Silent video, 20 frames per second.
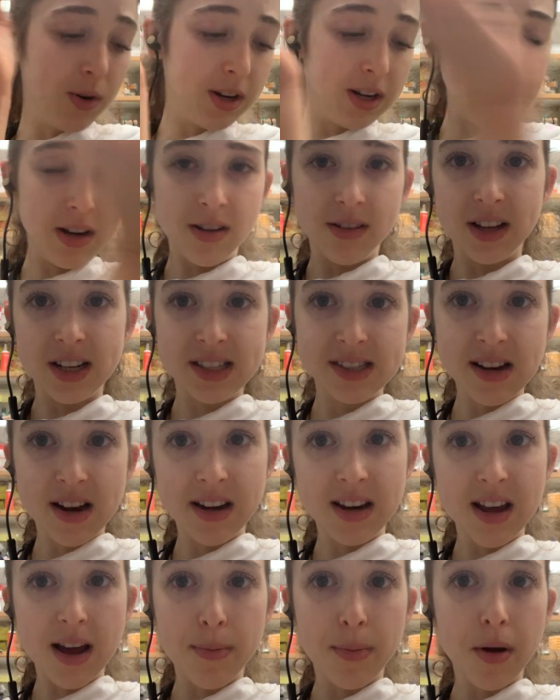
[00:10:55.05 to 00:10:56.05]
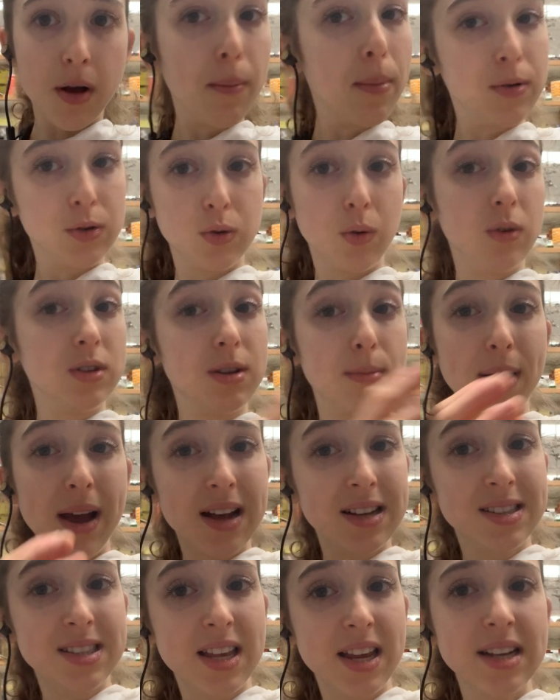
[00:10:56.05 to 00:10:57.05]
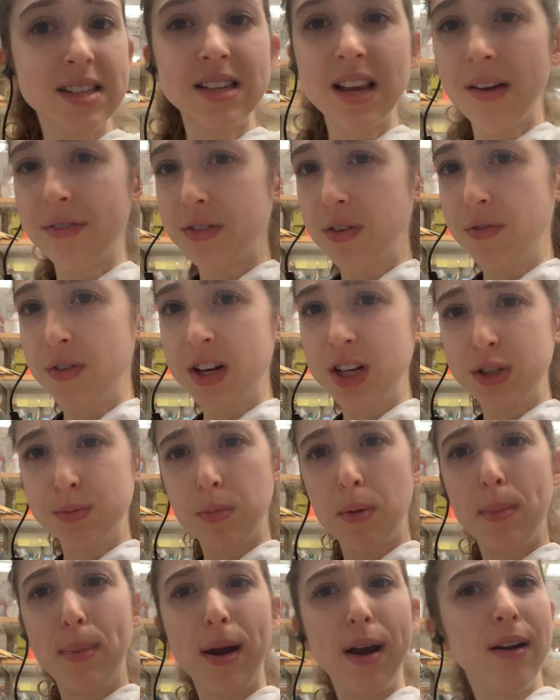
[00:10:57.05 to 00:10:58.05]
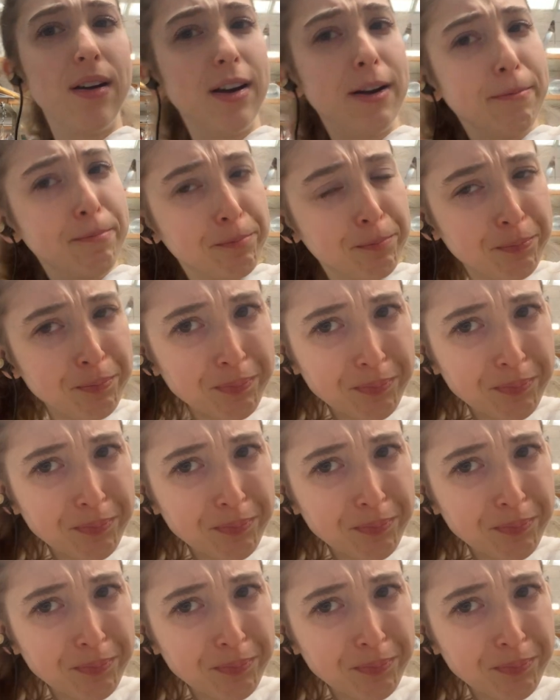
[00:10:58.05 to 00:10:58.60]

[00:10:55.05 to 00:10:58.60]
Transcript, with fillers: working on like studying up all push towards to past things and have to finish preparing